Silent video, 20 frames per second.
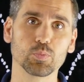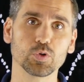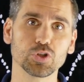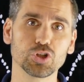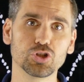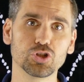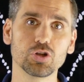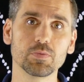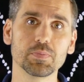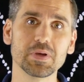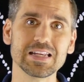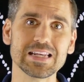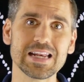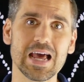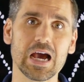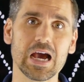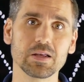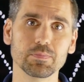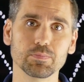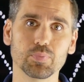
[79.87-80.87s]
which should be
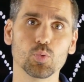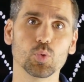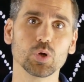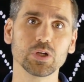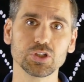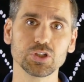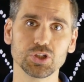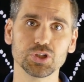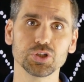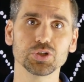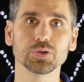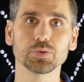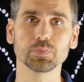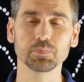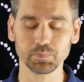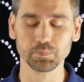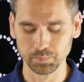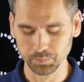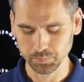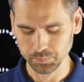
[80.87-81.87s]
9.2
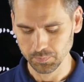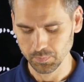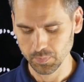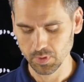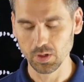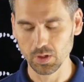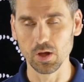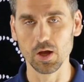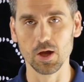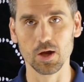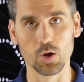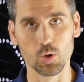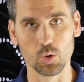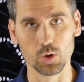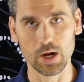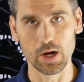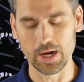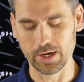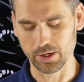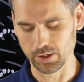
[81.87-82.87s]

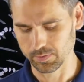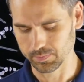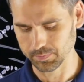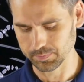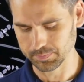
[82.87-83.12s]
or higher.